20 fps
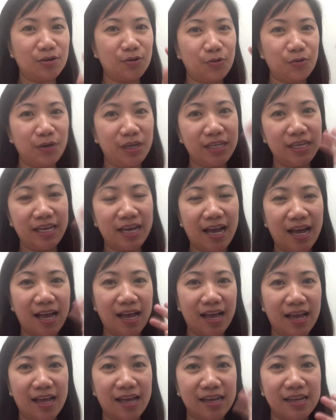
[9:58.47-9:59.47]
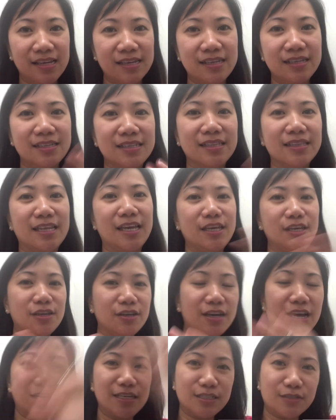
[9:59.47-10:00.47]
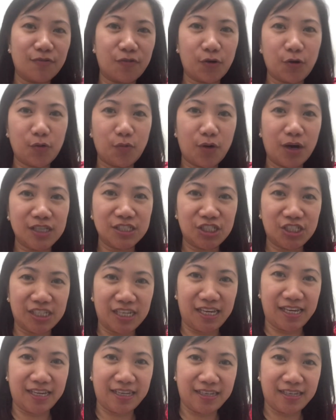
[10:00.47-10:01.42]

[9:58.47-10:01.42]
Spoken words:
Queenie, hi! Thank you guys for watching.